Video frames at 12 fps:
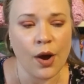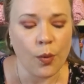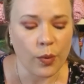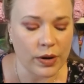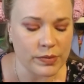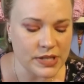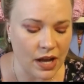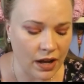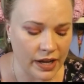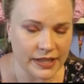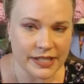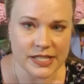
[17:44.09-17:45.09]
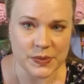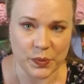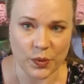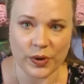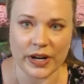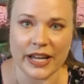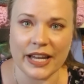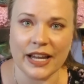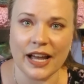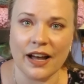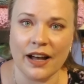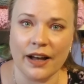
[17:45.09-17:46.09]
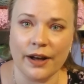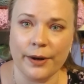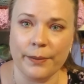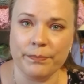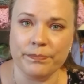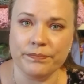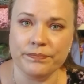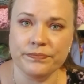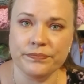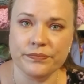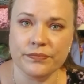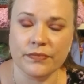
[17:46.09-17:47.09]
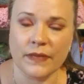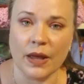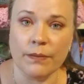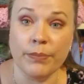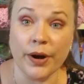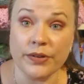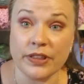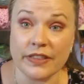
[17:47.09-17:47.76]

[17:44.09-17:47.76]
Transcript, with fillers: When I was on this morning, both